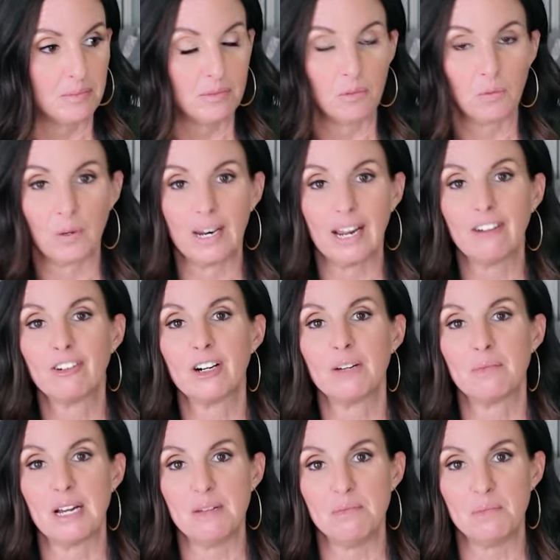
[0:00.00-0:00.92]
whatever
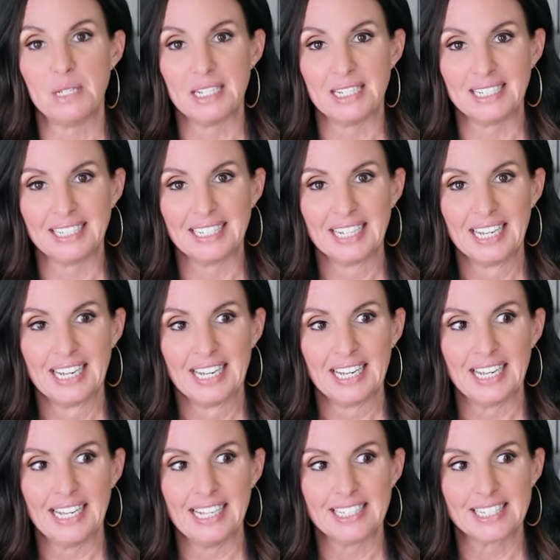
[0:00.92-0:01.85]
it might be,
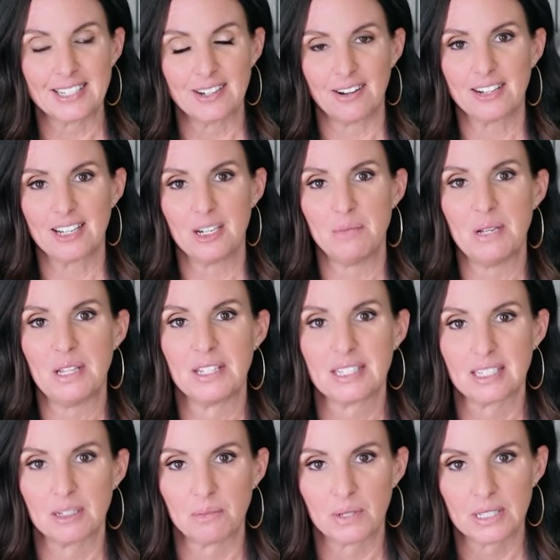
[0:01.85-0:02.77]
it's not going to be the
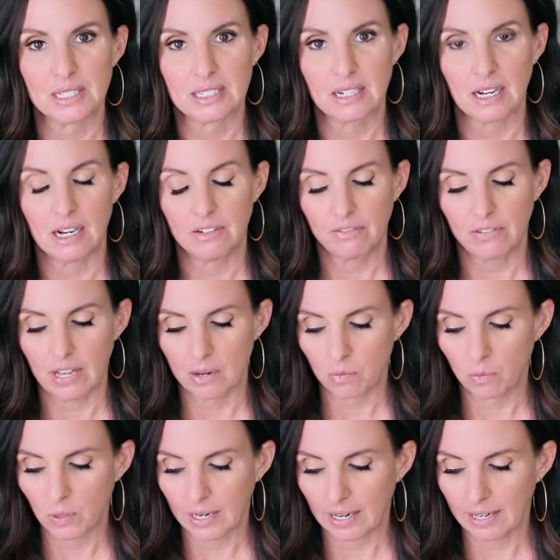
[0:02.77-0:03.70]
simple stuff.
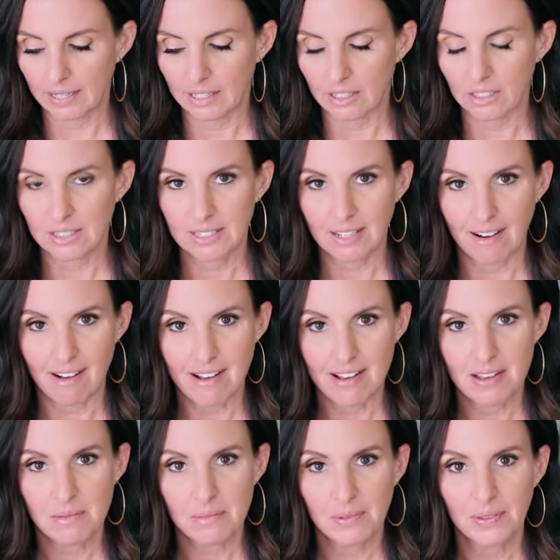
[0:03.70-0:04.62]
And what I hear
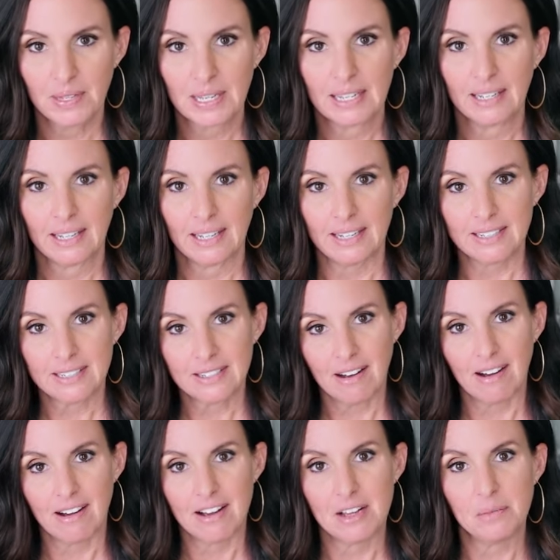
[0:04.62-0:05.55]
time and
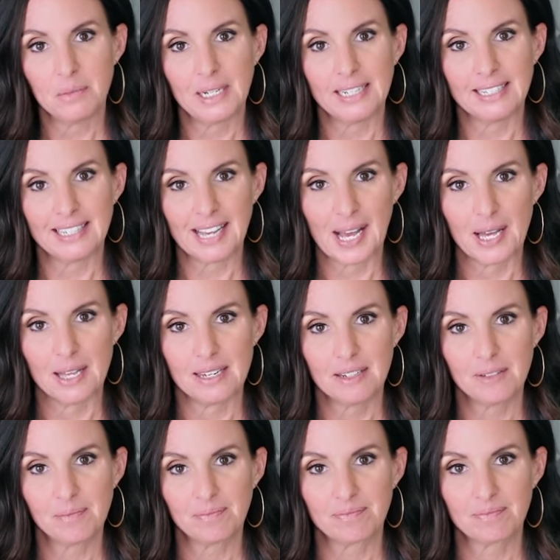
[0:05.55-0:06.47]
time
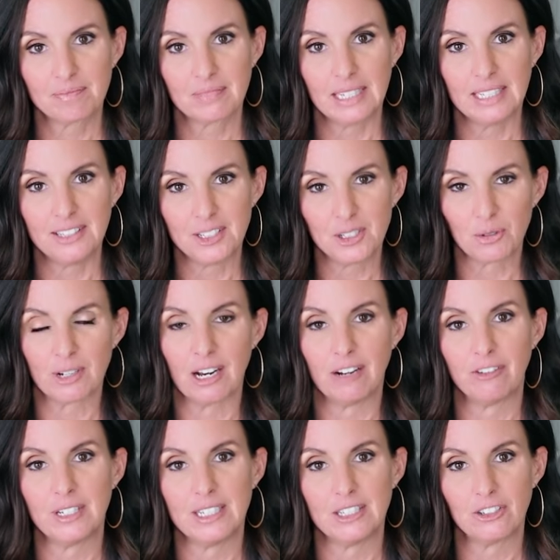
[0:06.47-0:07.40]
again in these
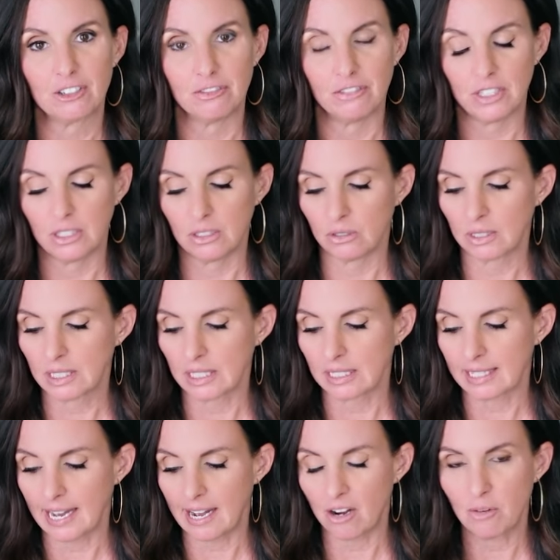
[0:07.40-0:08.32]
recovery interviews
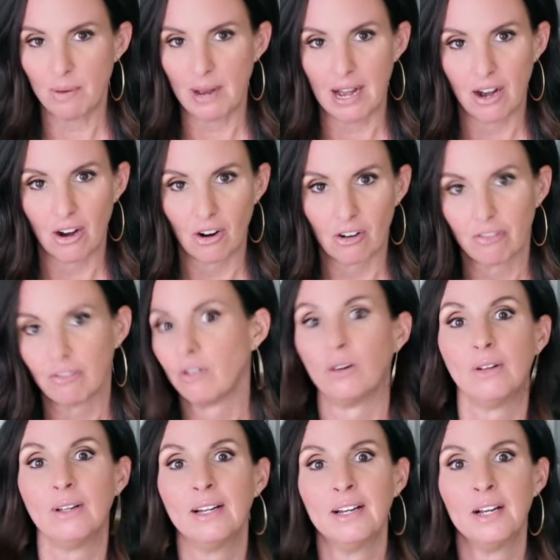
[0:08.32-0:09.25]
is how
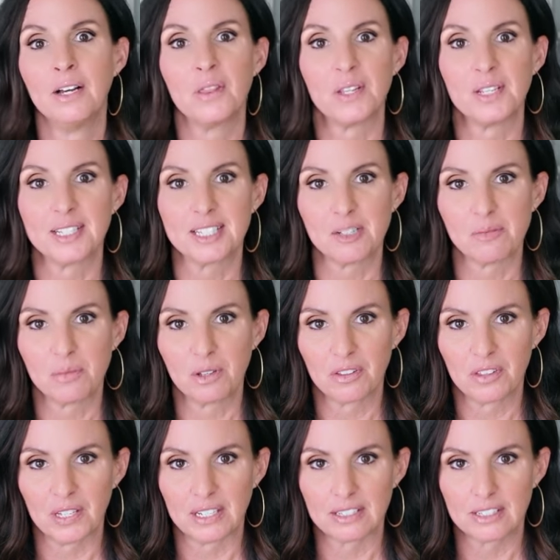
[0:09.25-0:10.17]
powerful the simple
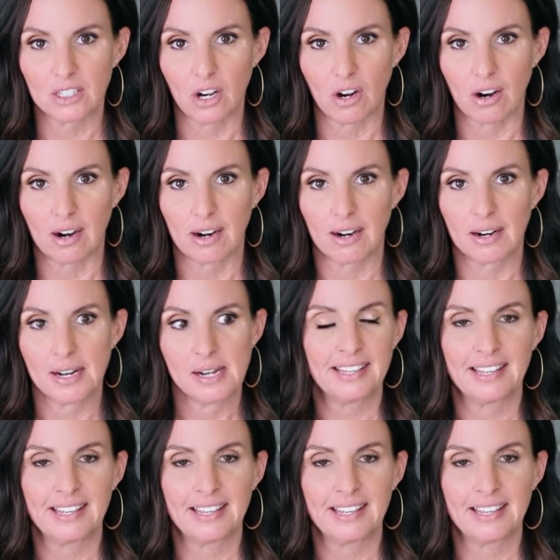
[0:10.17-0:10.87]
things are.